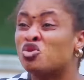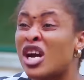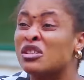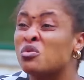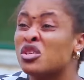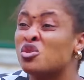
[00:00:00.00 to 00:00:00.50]
if you
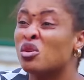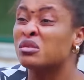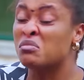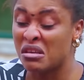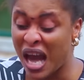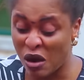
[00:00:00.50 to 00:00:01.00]
try to
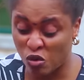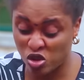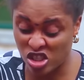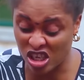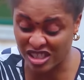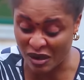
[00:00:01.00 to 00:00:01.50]
insult me, I
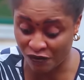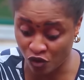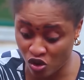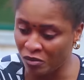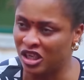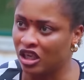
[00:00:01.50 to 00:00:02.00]
will change them for you